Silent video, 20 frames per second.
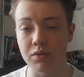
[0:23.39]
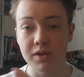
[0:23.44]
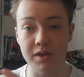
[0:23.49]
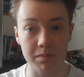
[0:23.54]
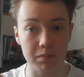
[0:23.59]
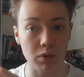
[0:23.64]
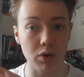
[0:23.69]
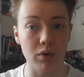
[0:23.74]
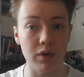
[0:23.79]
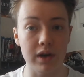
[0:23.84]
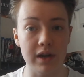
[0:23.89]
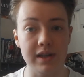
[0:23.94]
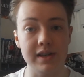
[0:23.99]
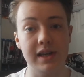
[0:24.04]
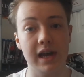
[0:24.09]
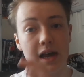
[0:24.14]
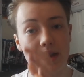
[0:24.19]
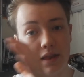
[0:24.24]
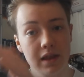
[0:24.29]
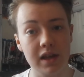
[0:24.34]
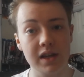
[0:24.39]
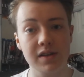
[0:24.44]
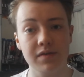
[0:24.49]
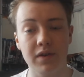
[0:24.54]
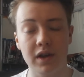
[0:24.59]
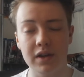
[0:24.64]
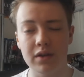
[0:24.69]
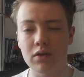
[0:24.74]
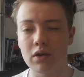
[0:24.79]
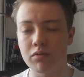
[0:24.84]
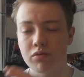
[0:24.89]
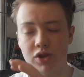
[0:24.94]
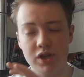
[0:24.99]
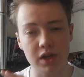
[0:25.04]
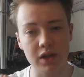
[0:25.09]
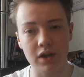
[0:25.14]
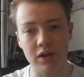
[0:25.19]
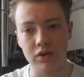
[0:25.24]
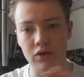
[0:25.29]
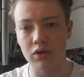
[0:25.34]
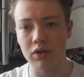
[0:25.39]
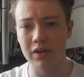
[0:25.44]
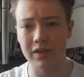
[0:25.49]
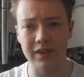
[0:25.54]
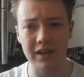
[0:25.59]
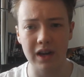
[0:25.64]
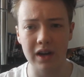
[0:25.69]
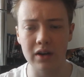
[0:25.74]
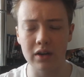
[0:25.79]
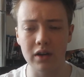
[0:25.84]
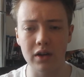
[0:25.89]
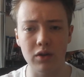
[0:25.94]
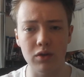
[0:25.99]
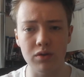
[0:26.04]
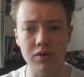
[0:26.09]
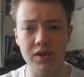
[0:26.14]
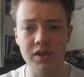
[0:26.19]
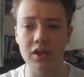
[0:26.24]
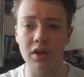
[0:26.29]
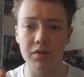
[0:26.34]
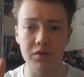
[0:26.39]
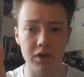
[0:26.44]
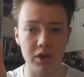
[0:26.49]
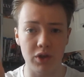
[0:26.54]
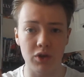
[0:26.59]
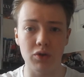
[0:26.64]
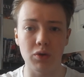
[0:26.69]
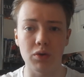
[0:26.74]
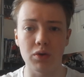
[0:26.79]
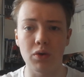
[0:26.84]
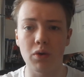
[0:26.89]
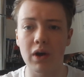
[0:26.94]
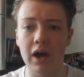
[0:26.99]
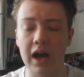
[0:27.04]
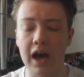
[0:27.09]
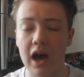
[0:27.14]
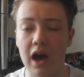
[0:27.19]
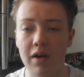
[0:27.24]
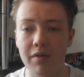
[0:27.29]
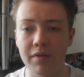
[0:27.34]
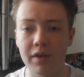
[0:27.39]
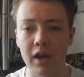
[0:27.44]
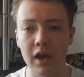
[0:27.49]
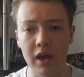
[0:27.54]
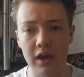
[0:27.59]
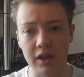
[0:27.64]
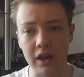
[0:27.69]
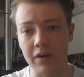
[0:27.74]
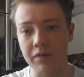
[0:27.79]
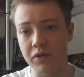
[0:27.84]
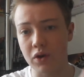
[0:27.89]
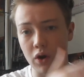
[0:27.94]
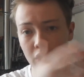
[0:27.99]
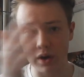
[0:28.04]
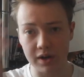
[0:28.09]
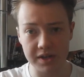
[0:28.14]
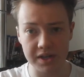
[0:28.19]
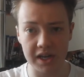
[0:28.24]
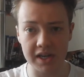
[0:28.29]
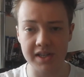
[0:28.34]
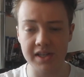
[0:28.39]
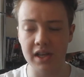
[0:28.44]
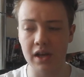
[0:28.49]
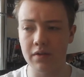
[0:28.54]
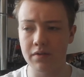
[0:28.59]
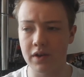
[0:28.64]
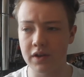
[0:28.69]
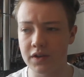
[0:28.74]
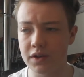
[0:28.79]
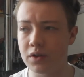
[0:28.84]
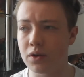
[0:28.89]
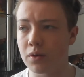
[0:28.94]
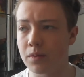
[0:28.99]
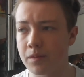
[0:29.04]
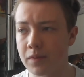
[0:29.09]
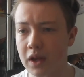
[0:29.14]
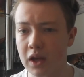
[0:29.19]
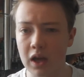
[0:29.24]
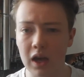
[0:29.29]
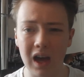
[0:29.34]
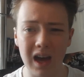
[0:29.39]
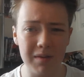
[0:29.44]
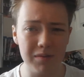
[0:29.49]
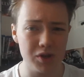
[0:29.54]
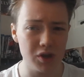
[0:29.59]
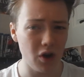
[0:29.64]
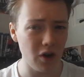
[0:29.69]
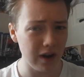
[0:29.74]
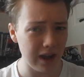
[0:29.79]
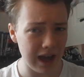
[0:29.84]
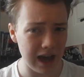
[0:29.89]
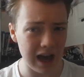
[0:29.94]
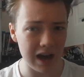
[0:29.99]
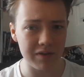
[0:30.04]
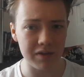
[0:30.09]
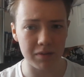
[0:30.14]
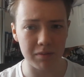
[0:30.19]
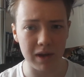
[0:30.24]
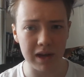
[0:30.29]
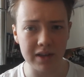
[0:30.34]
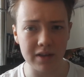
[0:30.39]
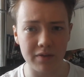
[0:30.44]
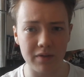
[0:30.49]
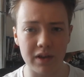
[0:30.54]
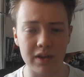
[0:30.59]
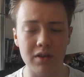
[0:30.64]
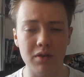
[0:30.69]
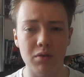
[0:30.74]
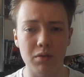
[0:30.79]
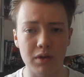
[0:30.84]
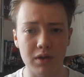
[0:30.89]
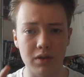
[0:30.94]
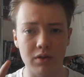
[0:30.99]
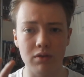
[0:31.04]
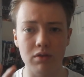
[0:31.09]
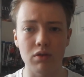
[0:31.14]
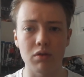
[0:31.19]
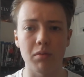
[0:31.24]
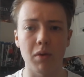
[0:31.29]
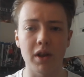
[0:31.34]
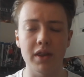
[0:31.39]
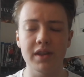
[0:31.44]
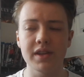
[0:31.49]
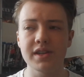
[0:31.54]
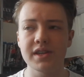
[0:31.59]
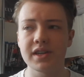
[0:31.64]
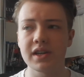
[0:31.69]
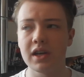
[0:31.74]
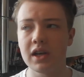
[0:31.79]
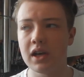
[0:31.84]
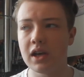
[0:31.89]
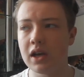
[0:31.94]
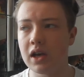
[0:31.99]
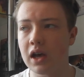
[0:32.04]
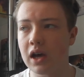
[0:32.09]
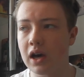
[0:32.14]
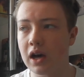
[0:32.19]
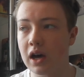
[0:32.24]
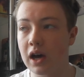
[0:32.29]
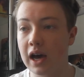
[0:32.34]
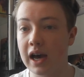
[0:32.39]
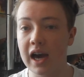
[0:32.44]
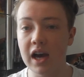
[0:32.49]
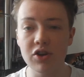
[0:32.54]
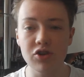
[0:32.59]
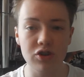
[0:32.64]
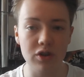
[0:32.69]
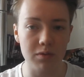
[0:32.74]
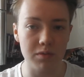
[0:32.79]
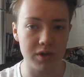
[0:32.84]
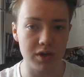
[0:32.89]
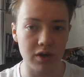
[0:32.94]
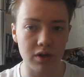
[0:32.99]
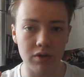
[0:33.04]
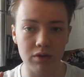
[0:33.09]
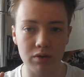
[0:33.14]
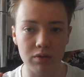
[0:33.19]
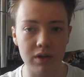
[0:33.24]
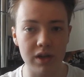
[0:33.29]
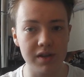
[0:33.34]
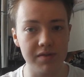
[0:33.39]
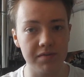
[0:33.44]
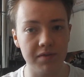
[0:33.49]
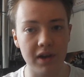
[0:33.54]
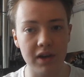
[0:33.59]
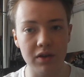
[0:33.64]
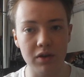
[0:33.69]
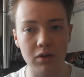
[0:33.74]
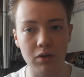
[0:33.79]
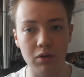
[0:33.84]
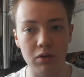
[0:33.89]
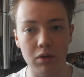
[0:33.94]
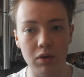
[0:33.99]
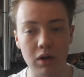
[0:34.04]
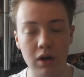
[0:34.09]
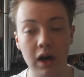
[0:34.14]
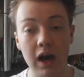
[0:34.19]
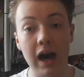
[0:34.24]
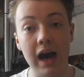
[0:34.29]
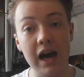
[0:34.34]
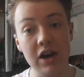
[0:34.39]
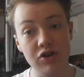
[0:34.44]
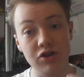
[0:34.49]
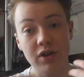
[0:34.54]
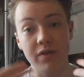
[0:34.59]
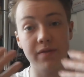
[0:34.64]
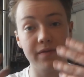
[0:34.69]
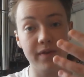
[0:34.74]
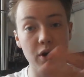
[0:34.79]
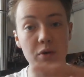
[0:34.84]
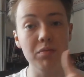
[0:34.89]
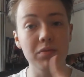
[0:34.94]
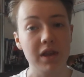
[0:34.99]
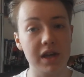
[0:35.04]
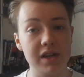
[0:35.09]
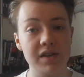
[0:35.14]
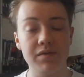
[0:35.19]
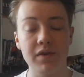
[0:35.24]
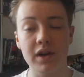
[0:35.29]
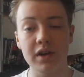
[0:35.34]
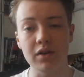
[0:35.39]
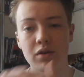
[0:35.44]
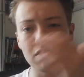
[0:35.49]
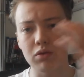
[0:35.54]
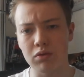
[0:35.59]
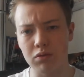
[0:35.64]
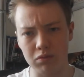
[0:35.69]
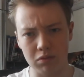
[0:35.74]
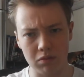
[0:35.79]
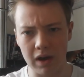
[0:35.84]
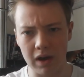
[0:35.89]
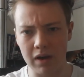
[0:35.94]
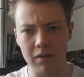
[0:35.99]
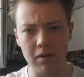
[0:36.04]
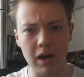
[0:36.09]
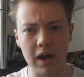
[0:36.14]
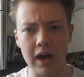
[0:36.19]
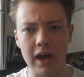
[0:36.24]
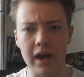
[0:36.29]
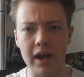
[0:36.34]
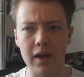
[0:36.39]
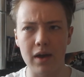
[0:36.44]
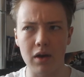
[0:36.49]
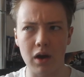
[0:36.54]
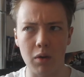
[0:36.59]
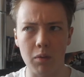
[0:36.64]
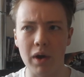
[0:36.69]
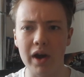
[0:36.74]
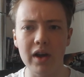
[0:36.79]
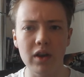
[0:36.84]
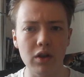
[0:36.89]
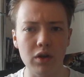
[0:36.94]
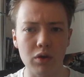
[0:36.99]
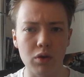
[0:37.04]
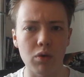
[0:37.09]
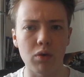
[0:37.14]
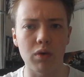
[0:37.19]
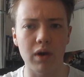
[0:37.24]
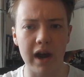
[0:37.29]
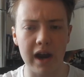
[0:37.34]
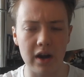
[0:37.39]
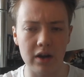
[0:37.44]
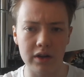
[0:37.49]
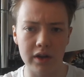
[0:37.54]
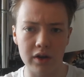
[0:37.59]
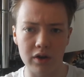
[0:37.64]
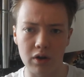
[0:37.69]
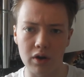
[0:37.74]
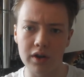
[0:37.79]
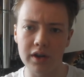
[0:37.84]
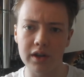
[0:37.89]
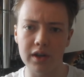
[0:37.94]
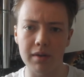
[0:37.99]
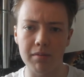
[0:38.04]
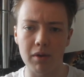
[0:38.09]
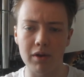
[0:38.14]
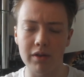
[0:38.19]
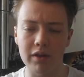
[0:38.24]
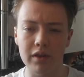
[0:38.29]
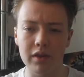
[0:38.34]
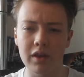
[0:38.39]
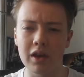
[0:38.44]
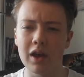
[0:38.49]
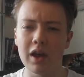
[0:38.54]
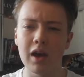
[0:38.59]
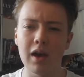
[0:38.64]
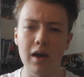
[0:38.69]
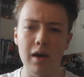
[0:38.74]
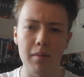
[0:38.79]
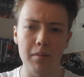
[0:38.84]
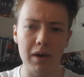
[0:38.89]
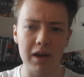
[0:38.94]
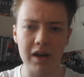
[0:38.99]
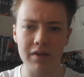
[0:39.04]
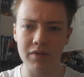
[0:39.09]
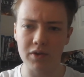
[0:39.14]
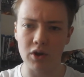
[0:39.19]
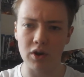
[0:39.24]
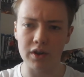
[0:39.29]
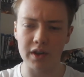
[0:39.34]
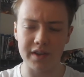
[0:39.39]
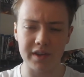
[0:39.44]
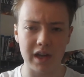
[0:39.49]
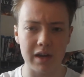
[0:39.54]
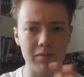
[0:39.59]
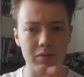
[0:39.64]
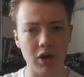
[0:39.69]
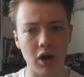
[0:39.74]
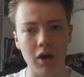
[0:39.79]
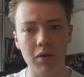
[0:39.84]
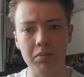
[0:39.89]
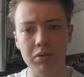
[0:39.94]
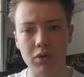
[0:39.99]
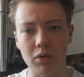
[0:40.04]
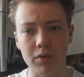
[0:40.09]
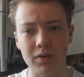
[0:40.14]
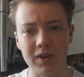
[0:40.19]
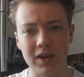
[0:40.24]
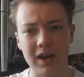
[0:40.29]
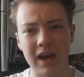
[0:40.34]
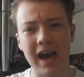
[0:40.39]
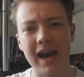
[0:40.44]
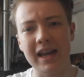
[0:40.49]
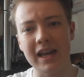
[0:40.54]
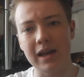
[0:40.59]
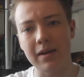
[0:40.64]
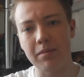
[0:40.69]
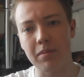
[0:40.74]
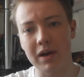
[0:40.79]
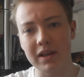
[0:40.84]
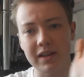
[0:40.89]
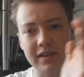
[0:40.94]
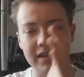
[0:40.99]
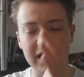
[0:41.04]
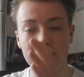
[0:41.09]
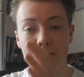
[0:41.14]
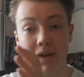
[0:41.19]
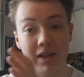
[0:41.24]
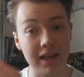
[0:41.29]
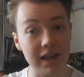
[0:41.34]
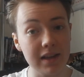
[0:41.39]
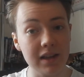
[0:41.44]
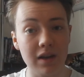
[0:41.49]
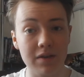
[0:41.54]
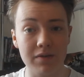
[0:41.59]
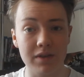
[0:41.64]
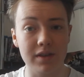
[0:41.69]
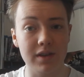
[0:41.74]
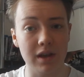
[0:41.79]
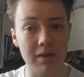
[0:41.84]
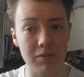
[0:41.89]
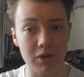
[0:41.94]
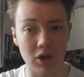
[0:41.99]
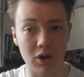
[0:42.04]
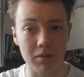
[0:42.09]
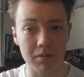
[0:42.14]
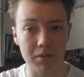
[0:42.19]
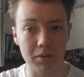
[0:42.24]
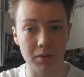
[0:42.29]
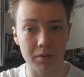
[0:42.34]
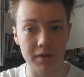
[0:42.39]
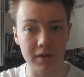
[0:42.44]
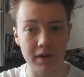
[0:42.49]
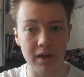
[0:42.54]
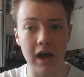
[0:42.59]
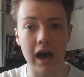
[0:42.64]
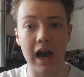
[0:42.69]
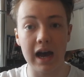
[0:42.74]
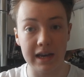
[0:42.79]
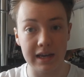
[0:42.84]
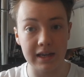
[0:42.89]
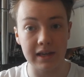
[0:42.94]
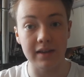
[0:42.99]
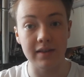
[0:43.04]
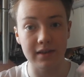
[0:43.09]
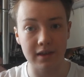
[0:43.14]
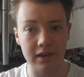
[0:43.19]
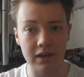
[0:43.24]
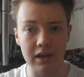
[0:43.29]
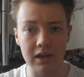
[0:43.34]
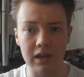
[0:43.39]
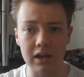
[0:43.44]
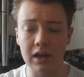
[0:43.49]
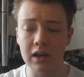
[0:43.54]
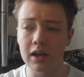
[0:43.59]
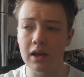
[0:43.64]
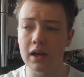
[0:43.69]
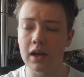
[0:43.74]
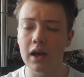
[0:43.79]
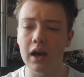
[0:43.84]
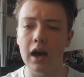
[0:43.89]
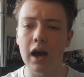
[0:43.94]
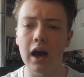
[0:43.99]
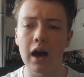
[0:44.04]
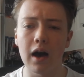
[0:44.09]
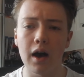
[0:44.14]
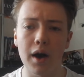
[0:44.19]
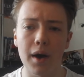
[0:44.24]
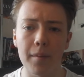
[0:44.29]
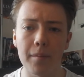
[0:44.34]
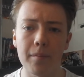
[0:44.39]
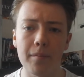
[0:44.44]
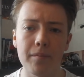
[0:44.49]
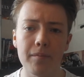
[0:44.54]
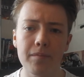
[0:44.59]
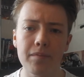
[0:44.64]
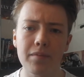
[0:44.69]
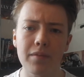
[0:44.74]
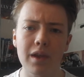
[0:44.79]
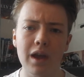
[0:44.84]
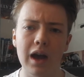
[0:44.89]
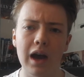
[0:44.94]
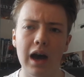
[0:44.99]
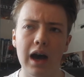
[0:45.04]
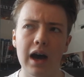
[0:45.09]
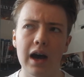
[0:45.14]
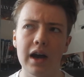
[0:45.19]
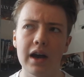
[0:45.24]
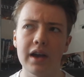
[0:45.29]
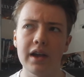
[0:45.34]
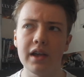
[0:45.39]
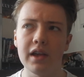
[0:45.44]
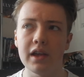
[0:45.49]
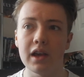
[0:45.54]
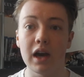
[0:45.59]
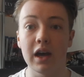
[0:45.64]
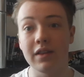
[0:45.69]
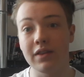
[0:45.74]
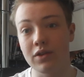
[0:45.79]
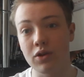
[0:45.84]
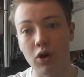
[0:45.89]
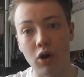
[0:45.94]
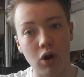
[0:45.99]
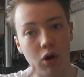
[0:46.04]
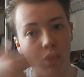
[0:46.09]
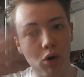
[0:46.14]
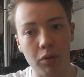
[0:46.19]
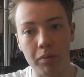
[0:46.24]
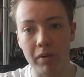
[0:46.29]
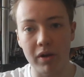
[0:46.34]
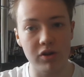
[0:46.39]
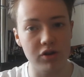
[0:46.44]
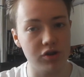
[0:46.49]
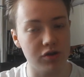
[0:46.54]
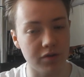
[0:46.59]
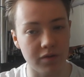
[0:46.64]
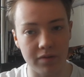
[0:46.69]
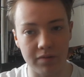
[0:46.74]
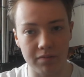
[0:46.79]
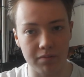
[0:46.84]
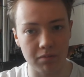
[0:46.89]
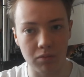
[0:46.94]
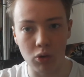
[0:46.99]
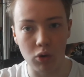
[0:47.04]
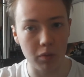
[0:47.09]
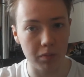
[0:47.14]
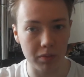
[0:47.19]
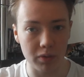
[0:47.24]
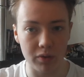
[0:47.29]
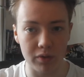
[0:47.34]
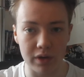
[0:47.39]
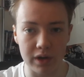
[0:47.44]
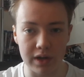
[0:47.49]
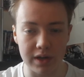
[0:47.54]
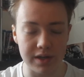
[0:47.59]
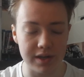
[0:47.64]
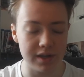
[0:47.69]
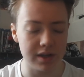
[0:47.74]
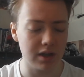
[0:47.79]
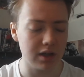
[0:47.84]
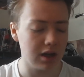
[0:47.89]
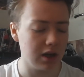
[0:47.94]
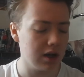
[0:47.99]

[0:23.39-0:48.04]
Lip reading: Blu-rays in this video. I'm just going to talk entirely new stuff that you don't know I have, that I've got since that video. I'm sorry I haven't made a video in 2 months. I actually was going to do this video, I actually filmed this video a while ago, earlier on in the month, but I never got the time to upload it, and then by the time I did have the time to upload it, i.e. today, I had got a whole bunch of more Blu-rays.